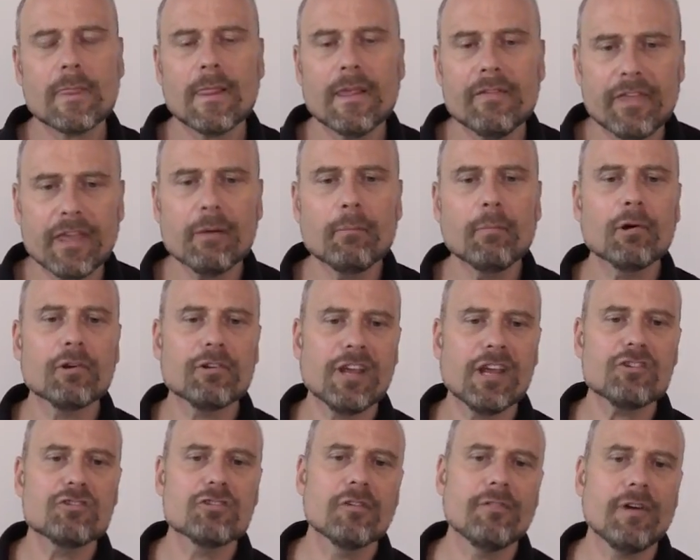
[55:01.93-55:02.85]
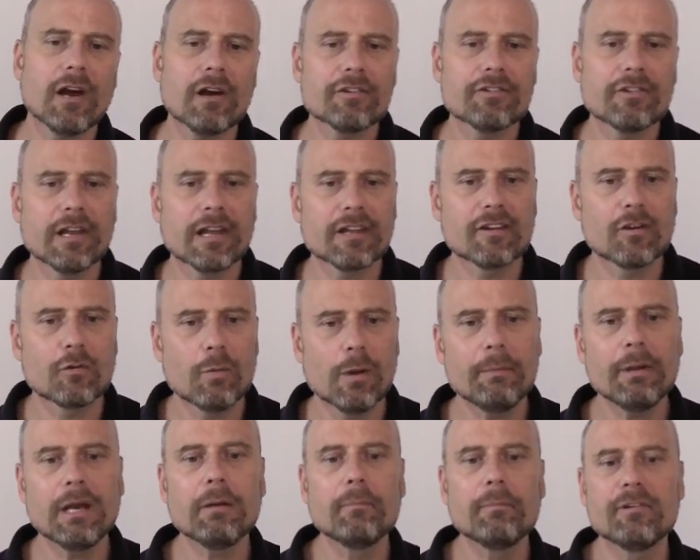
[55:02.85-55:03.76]
The importation of R-selected
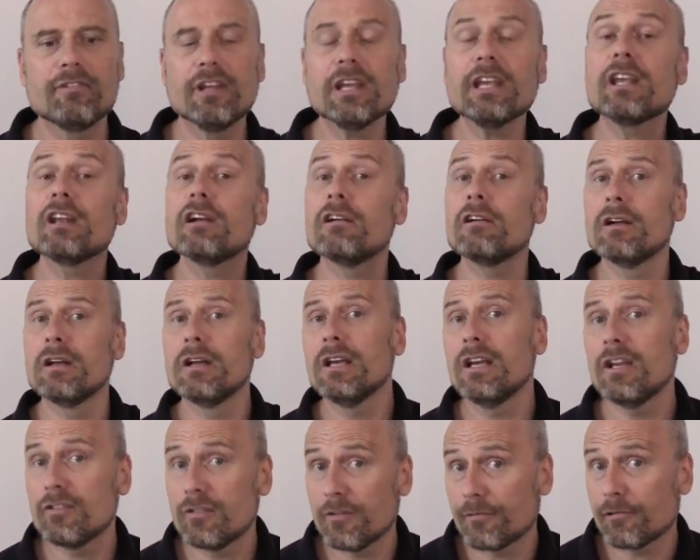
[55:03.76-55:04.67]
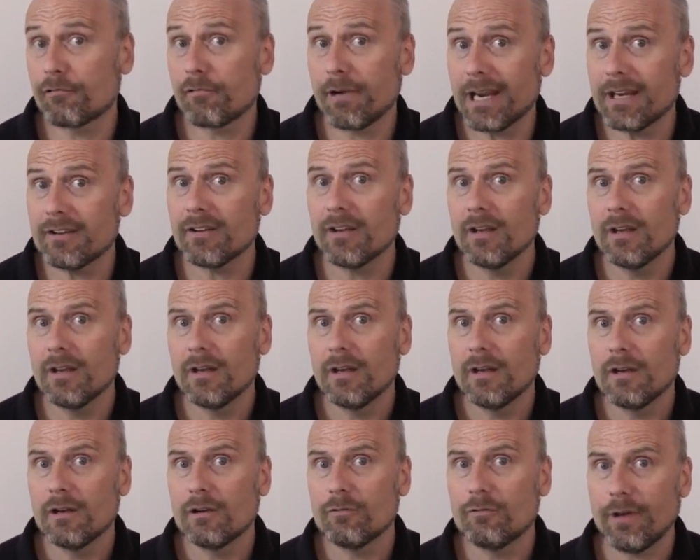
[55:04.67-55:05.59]
women in particular is of great
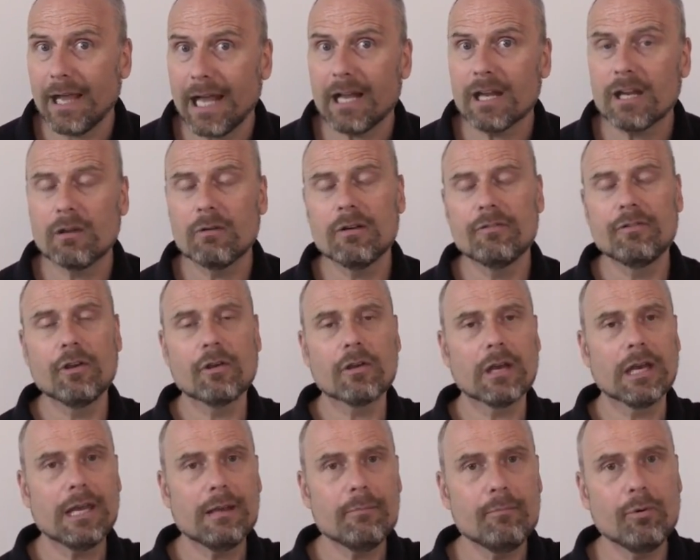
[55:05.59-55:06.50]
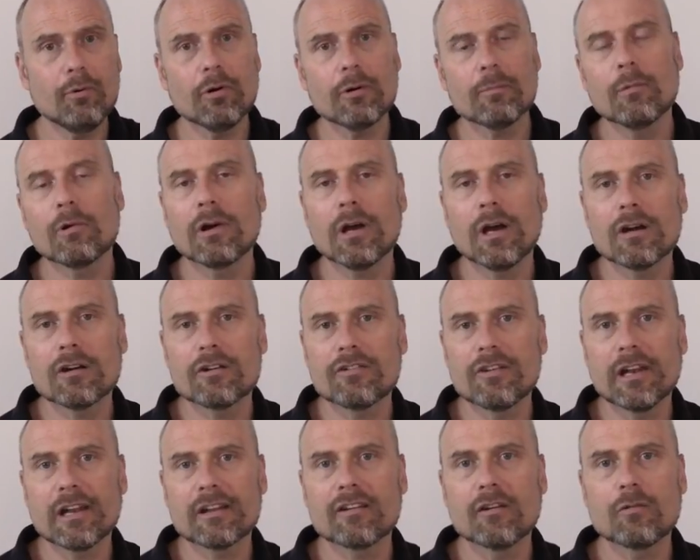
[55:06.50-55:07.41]
value. If you can import more
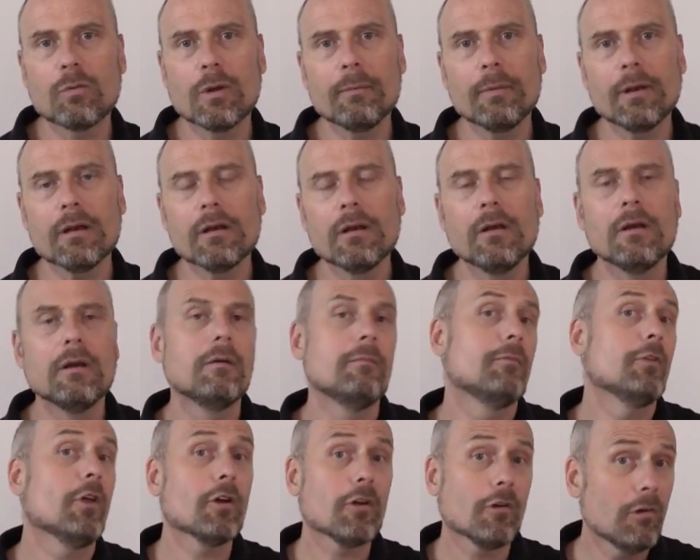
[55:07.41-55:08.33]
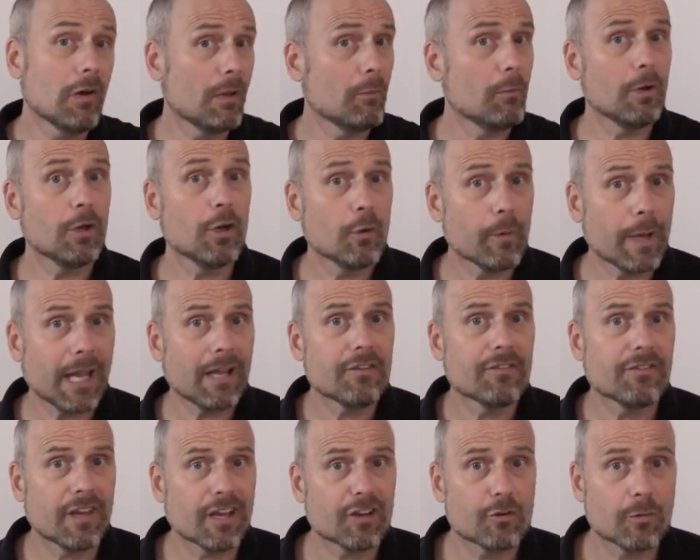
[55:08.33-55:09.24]
R-selected women, not only will you gain
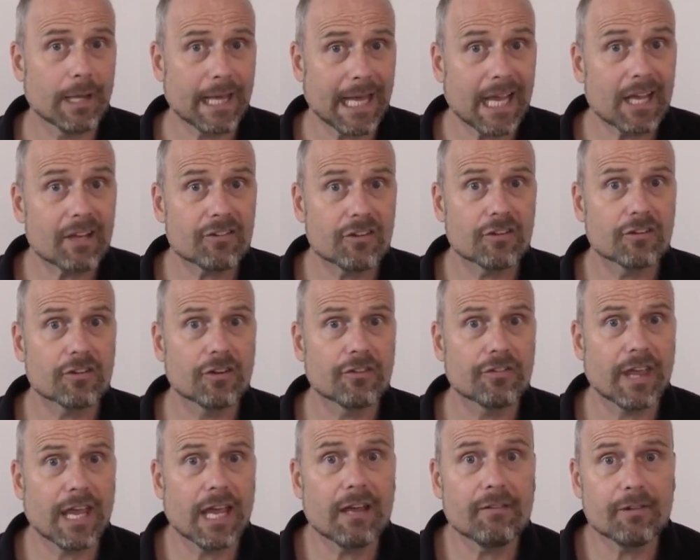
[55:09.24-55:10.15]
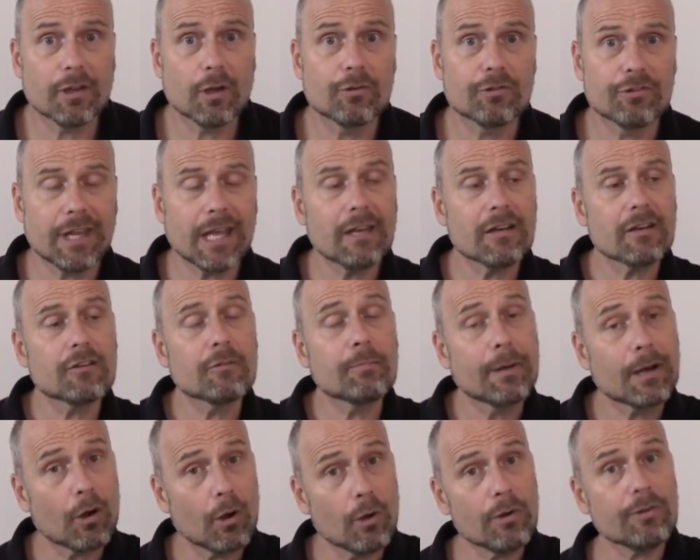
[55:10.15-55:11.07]
sexual access because they have low standards,
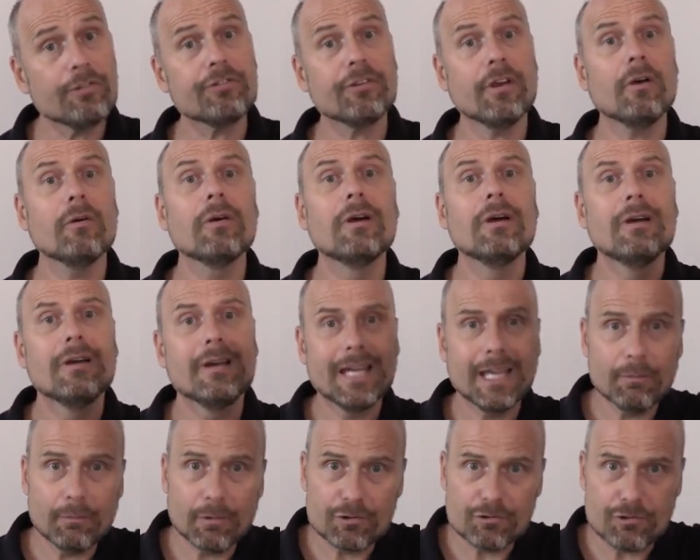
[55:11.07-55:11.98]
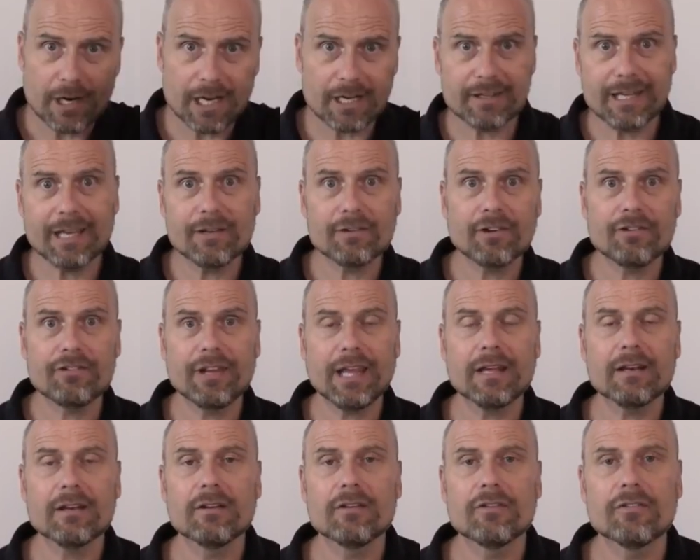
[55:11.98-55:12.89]
but also it will drag down the
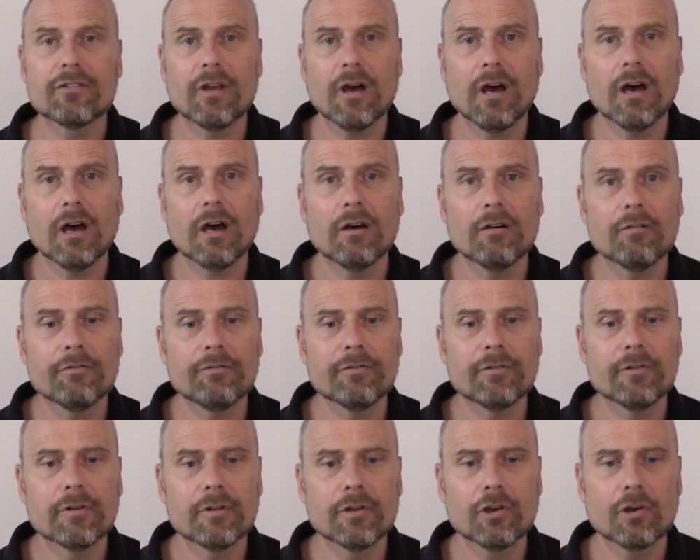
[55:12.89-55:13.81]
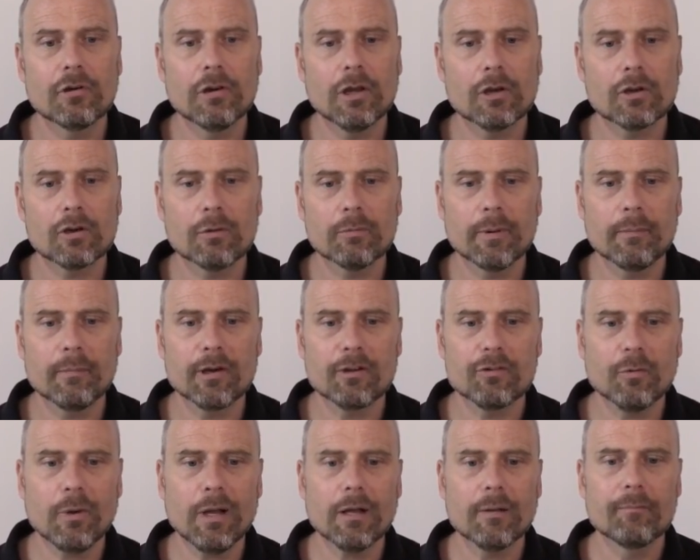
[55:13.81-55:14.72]
standards of your local women
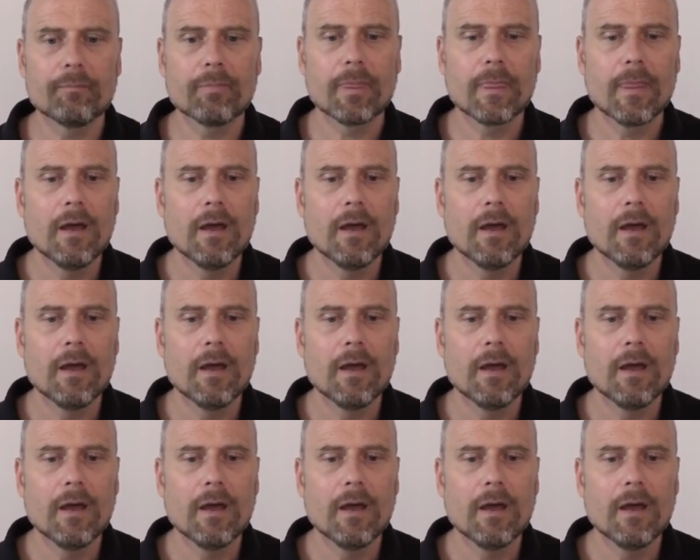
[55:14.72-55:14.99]
as well.